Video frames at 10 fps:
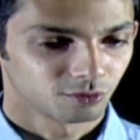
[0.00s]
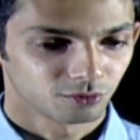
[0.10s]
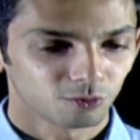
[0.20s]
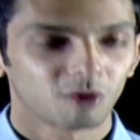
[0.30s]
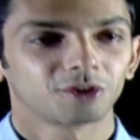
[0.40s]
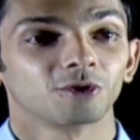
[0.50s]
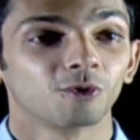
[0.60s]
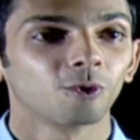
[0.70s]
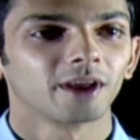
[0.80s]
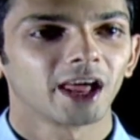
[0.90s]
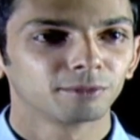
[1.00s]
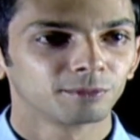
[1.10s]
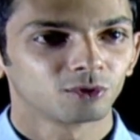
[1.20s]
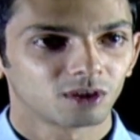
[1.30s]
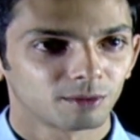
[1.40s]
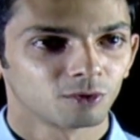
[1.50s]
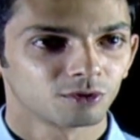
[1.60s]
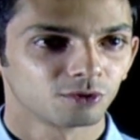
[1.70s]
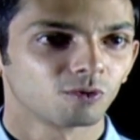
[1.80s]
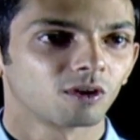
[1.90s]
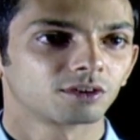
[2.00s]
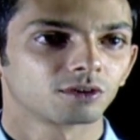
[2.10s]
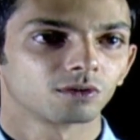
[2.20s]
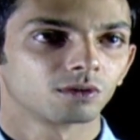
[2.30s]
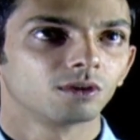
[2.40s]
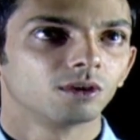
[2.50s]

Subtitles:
you want your whole album to come out, you want your